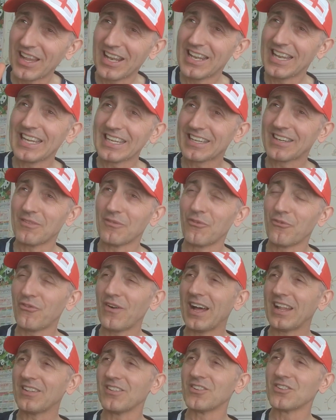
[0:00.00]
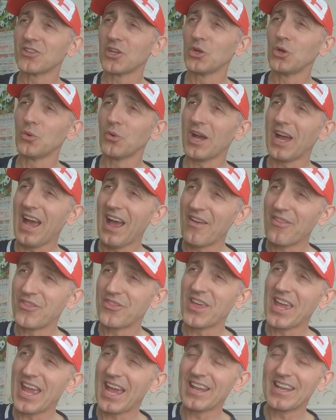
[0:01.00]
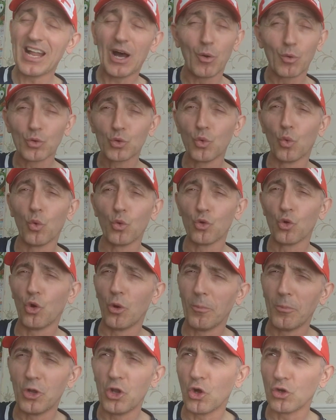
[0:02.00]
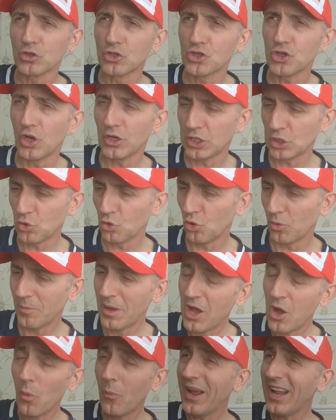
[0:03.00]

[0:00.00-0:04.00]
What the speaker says: The Lincoln fans who are there now, going home, long journey home.